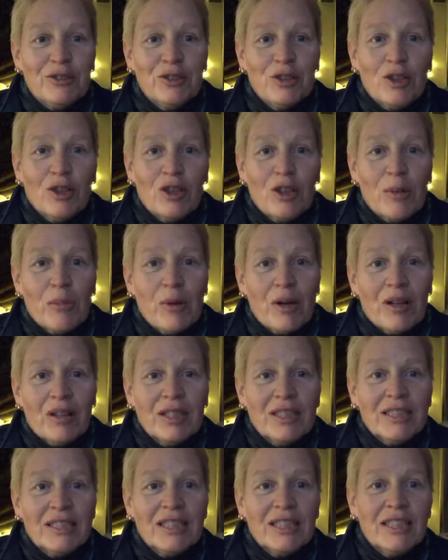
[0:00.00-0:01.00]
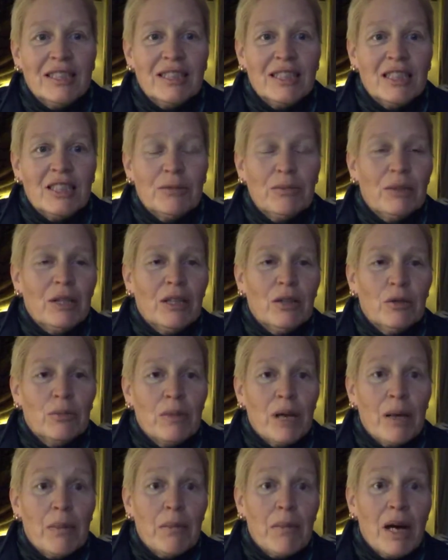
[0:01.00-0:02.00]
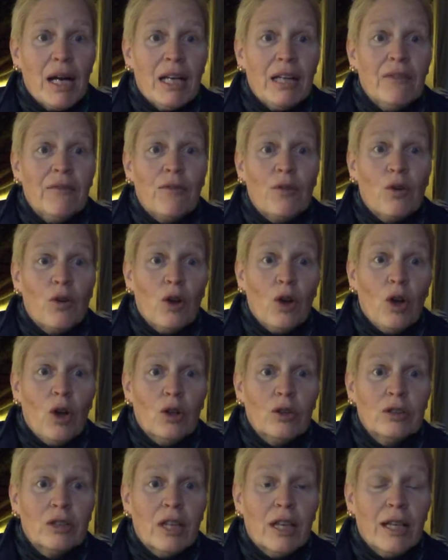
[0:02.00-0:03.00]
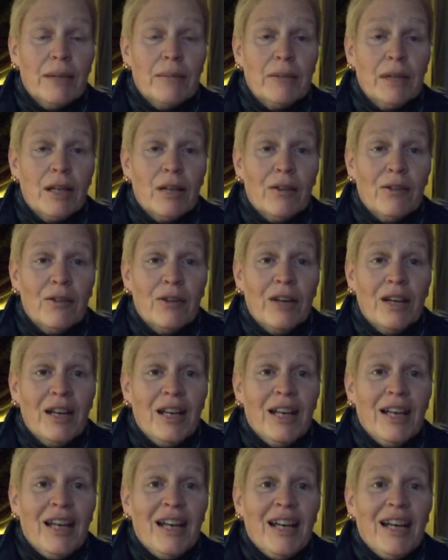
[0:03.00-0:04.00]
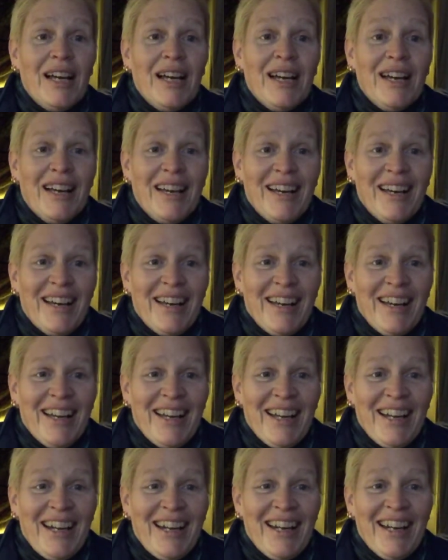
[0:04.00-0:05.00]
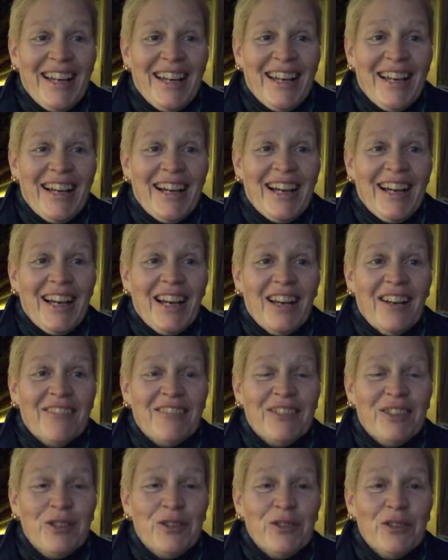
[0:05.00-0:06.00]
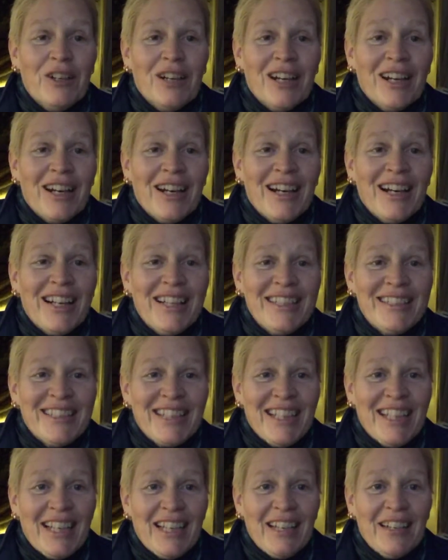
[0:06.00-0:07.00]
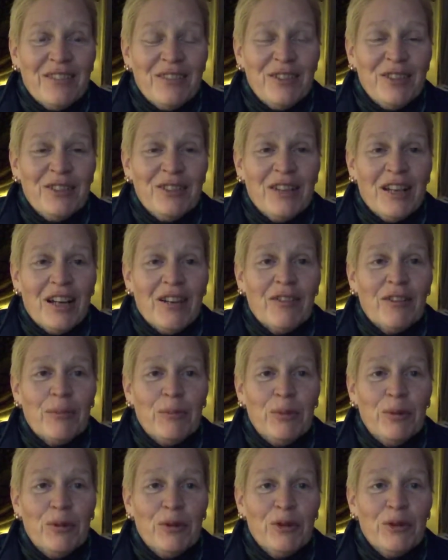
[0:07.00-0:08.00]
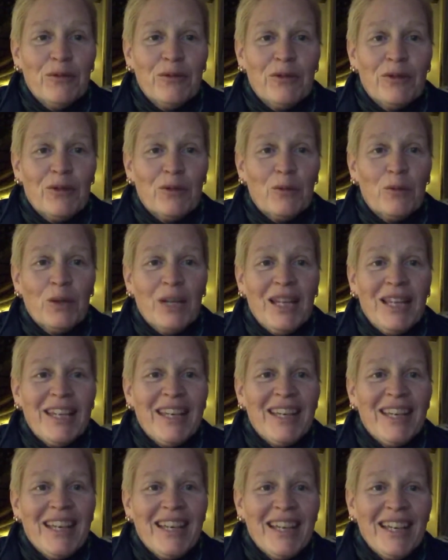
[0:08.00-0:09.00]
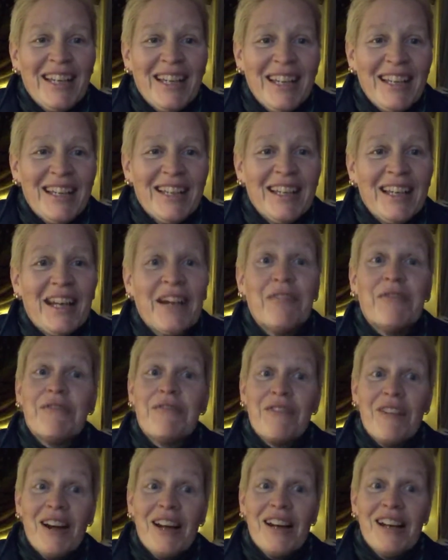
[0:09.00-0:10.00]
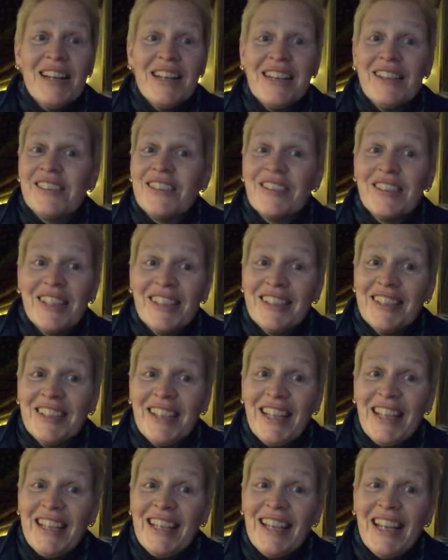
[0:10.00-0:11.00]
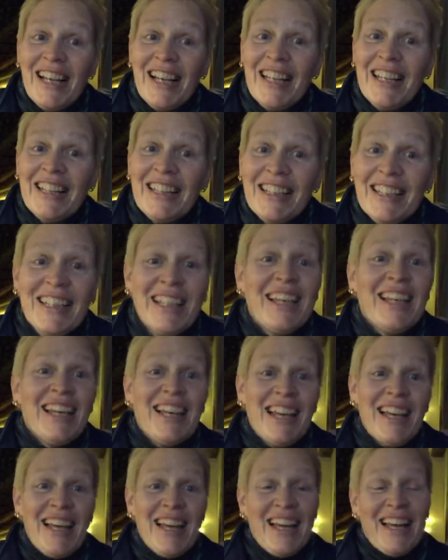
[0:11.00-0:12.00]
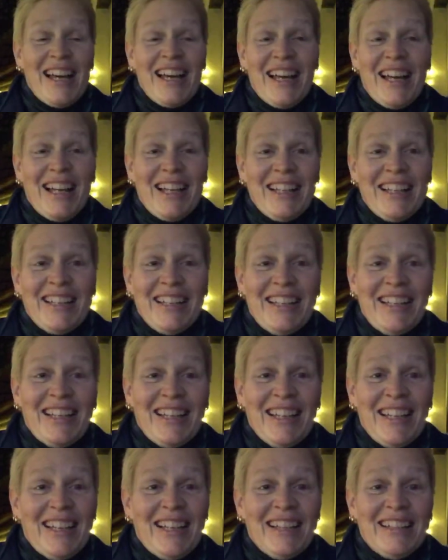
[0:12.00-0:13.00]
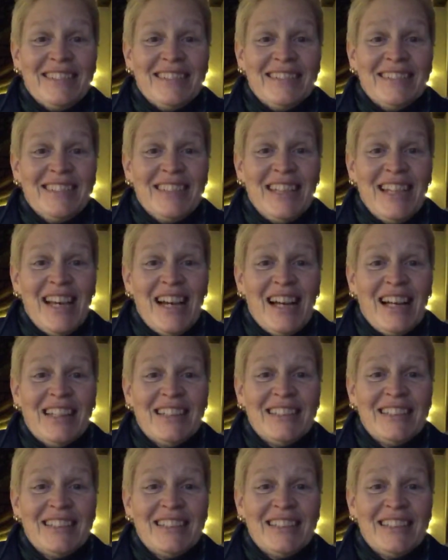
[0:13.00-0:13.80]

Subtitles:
to talk about it since it's been on my mind for a long time now. And I love you guys. I love you. Have a beautiful weekend. Have fun your Saturday night. And yeah.